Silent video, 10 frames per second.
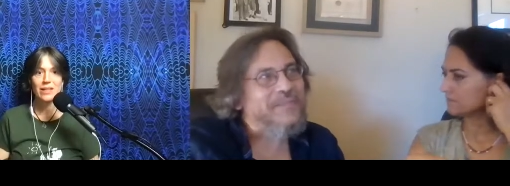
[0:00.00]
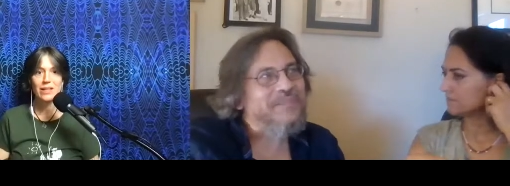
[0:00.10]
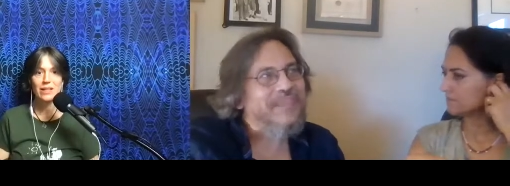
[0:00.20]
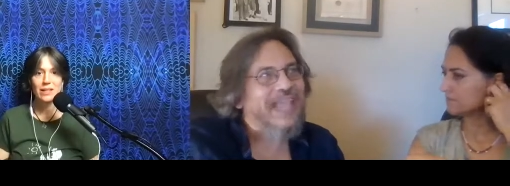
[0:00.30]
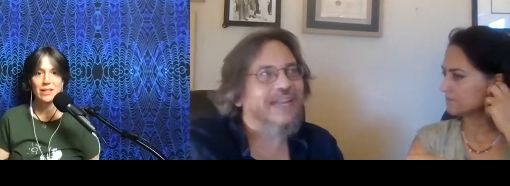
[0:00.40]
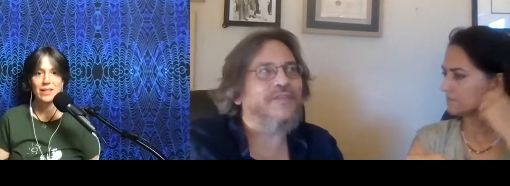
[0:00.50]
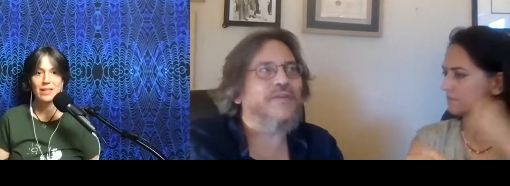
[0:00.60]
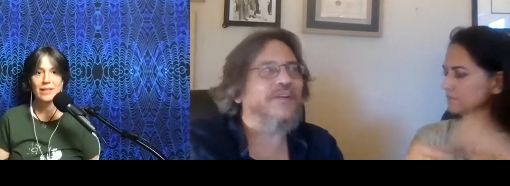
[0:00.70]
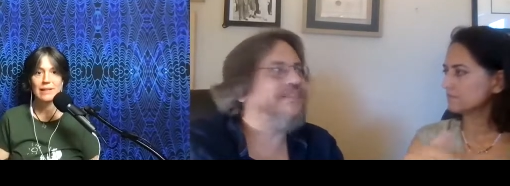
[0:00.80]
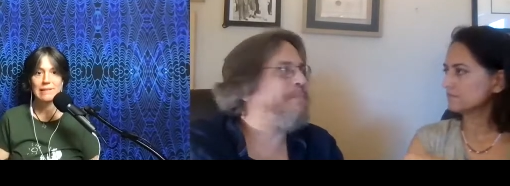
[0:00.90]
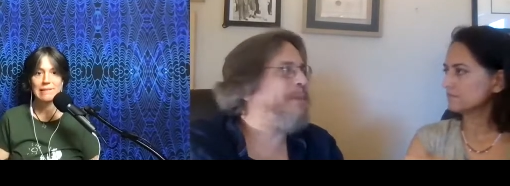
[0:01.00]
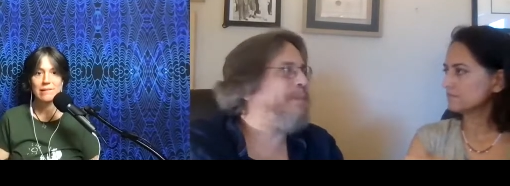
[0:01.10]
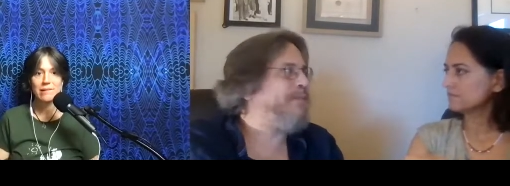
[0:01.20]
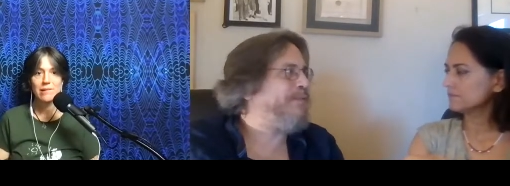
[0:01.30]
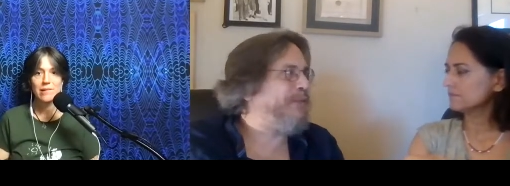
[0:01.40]
Speaker 1: Um, and of course,
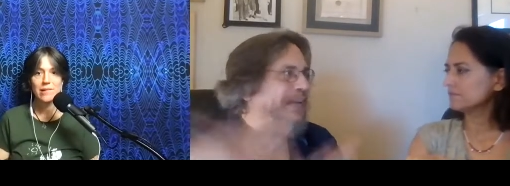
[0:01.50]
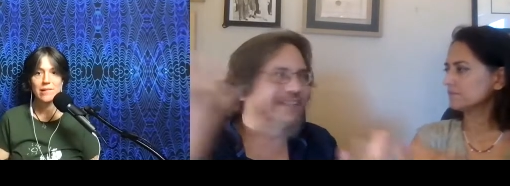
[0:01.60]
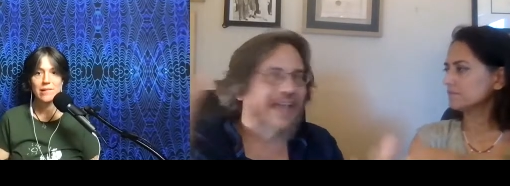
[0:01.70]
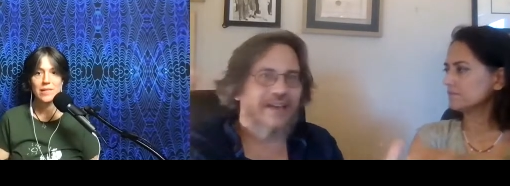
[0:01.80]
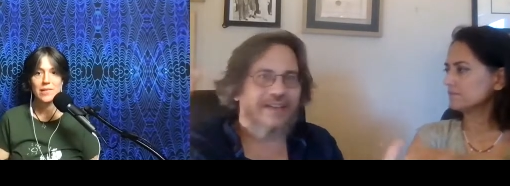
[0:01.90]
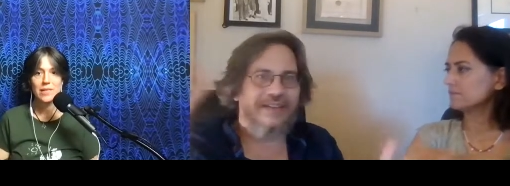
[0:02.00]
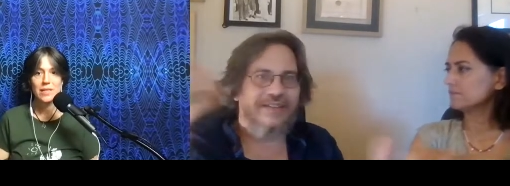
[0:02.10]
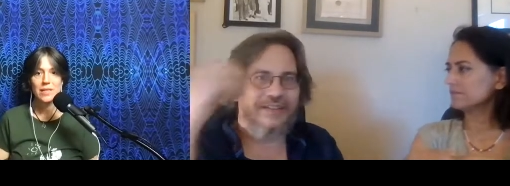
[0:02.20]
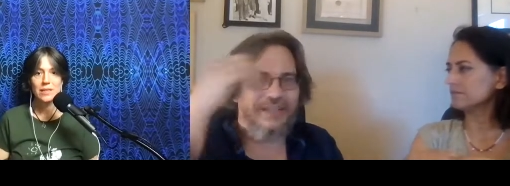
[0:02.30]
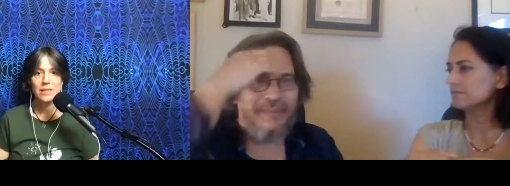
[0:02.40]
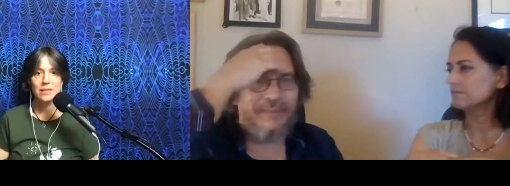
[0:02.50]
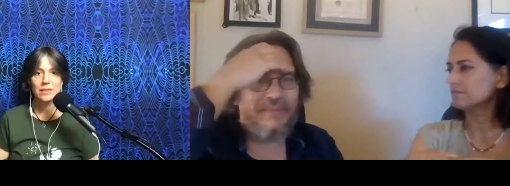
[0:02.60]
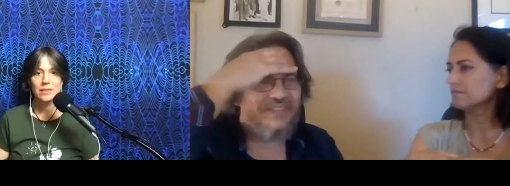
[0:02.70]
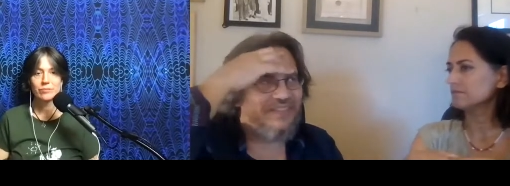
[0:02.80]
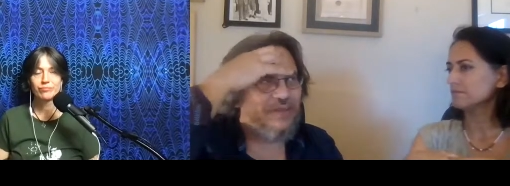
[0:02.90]
people freaked out, including
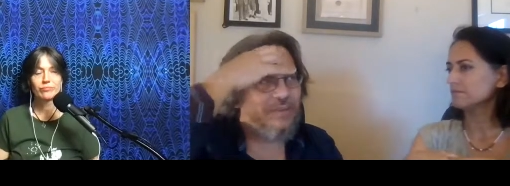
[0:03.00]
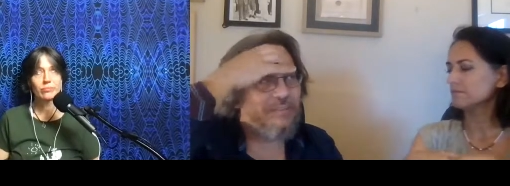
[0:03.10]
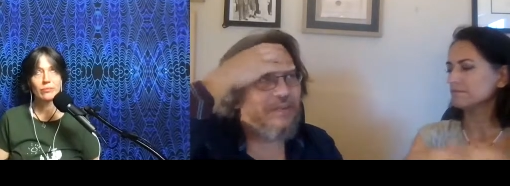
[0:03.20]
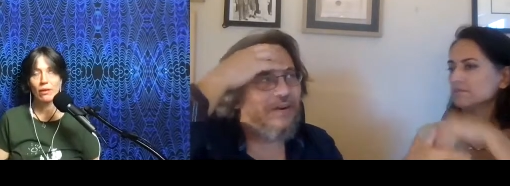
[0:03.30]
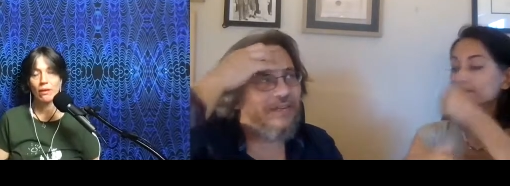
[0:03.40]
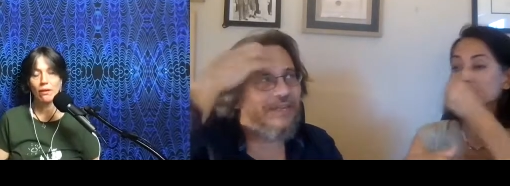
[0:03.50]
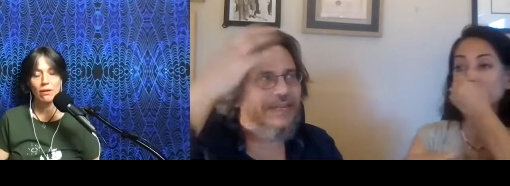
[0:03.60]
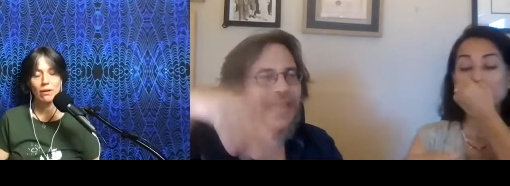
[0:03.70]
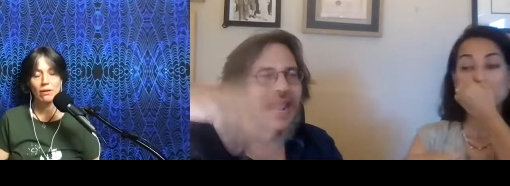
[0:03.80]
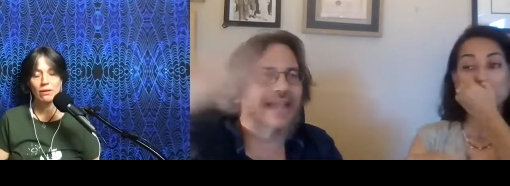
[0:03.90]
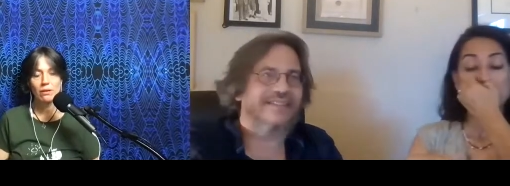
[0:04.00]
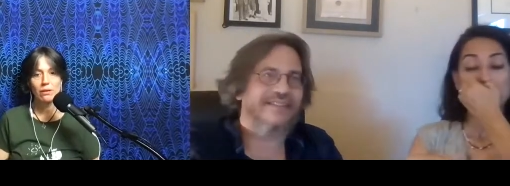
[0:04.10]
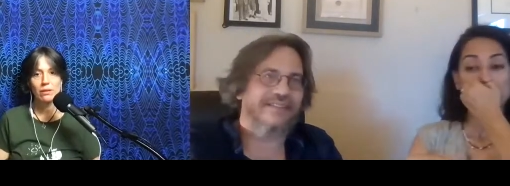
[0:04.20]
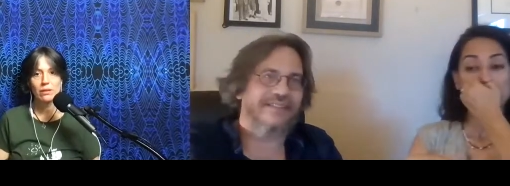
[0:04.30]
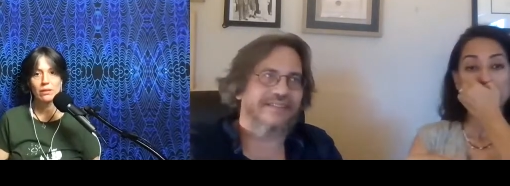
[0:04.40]
members of his own party, and he
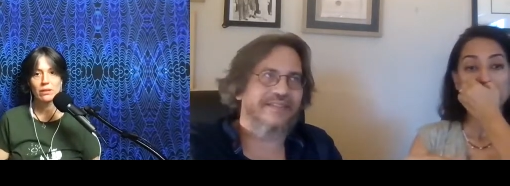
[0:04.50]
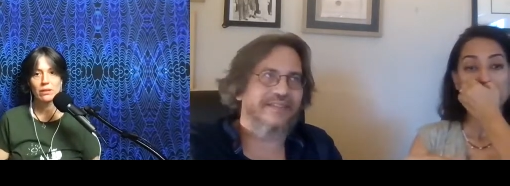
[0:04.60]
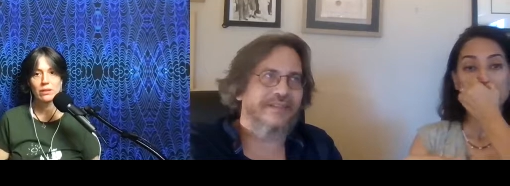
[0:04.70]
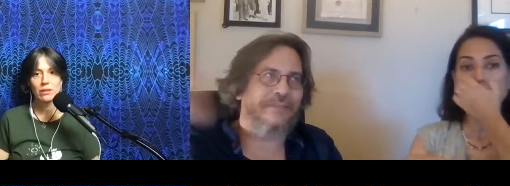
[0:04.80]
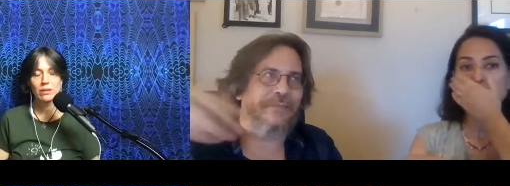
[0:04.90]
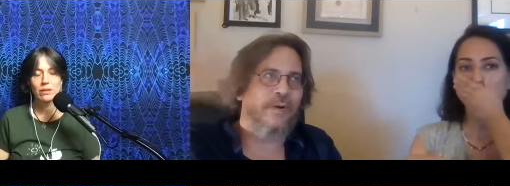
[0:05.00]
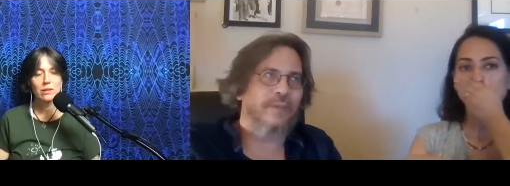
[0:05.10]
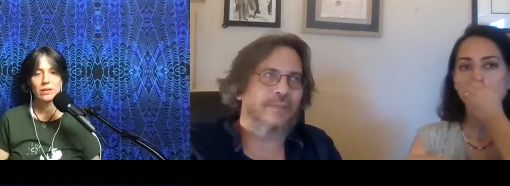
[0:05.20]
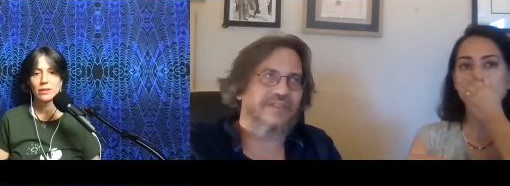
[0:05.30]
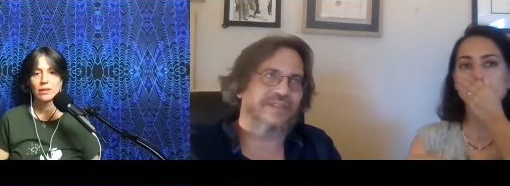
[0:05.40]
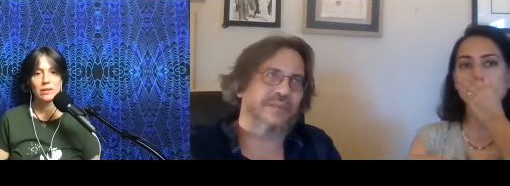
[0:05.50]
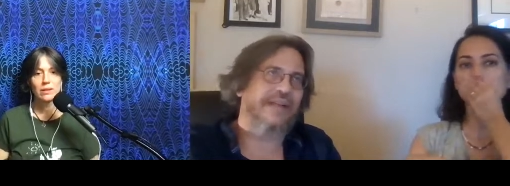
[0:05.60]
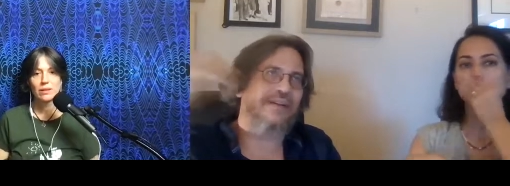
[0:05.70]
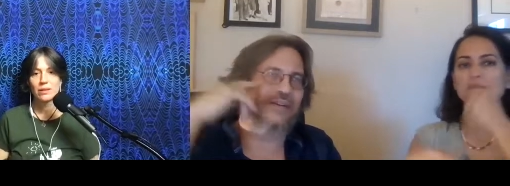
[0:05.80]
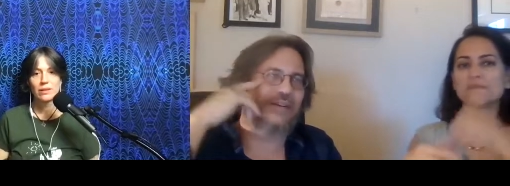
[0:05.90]
canceled this, the formal
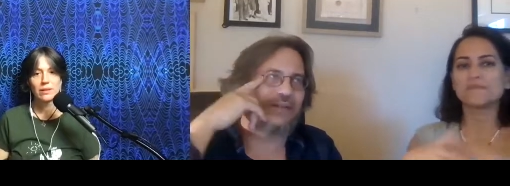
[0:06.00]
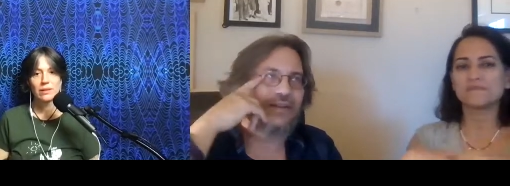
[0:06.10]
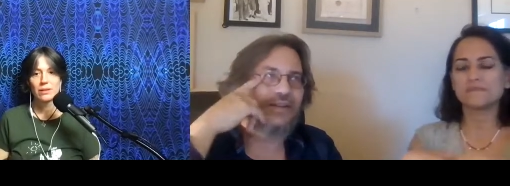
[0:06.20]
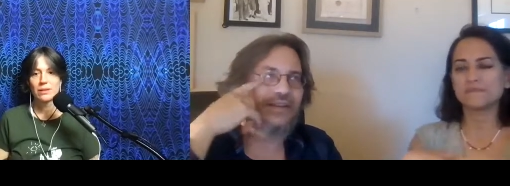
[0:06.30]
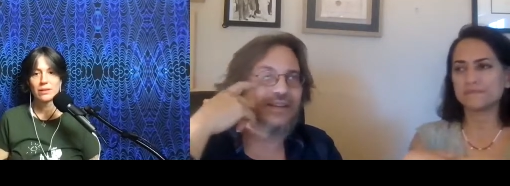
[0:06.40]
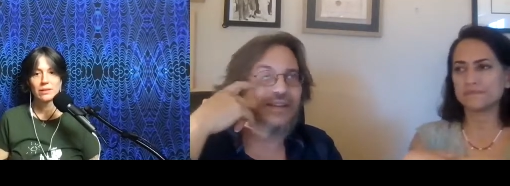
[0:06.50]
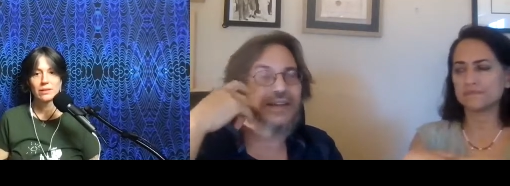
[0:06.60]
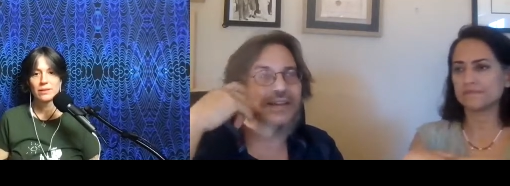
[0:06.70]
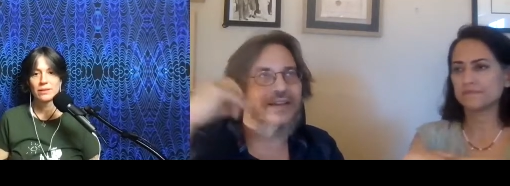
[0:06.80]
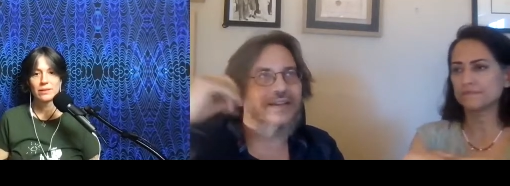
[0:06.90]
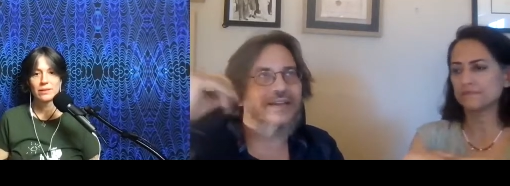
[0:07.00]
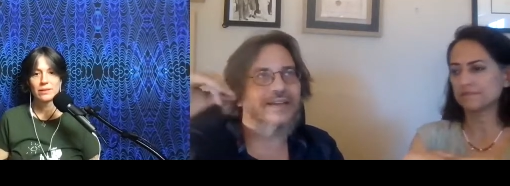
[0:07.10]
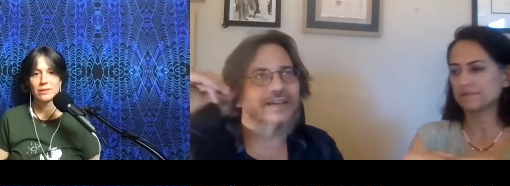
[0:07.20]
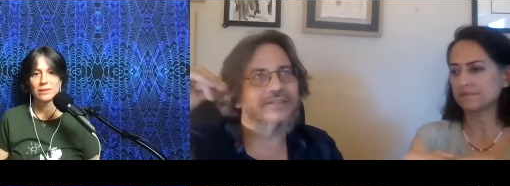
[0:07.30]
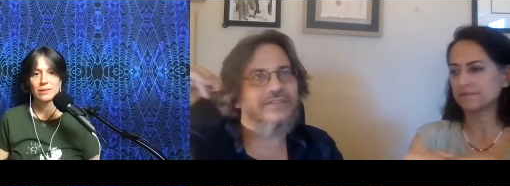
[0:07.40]
surrender
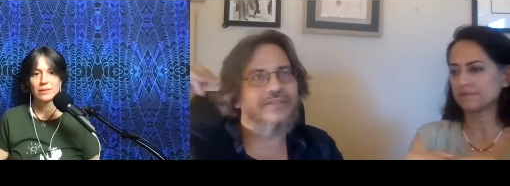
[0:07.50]
uh,